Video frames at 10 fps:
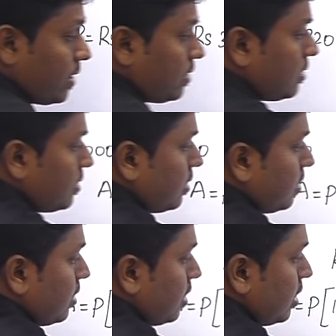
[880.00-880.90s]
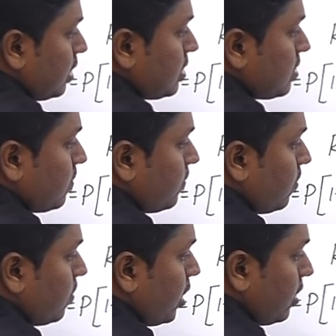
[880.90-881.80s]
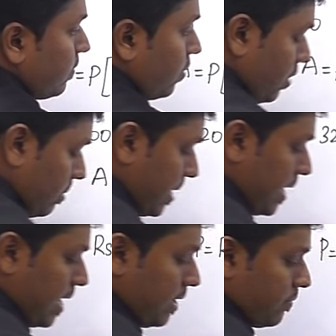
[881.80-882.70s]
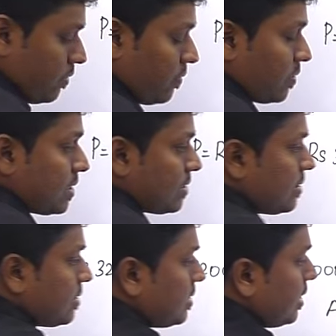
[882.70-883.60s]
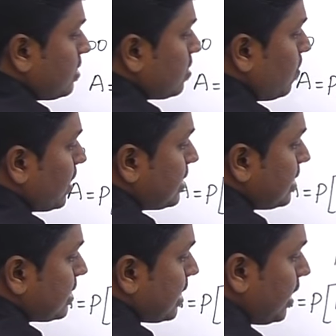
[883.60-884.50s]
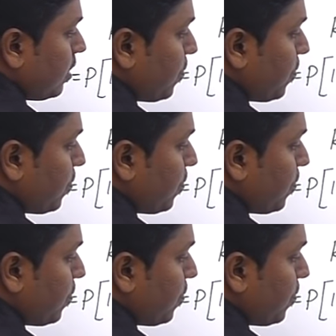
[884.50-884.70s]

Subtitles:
1. So 4 into 4 will be 8. 4 4s are 16. So 1, 6, 8,